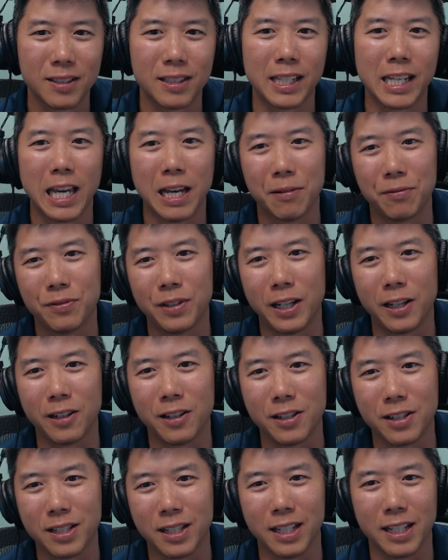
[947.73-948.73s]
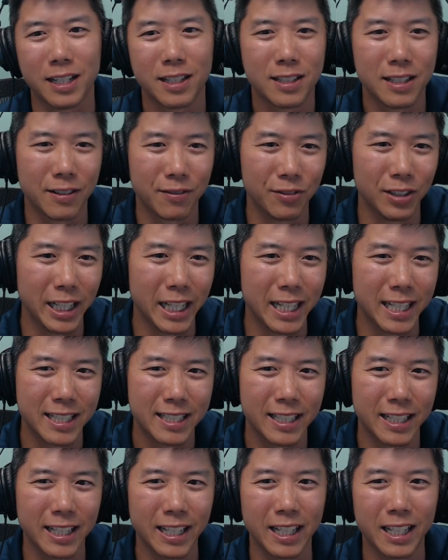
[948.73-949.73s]
the campfires, and the related
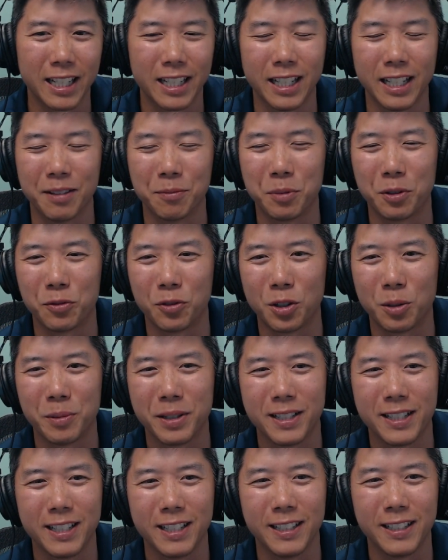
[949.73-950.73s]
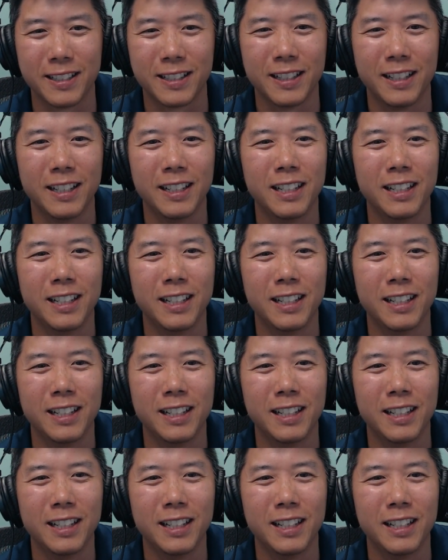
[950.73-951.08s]
singing and performances,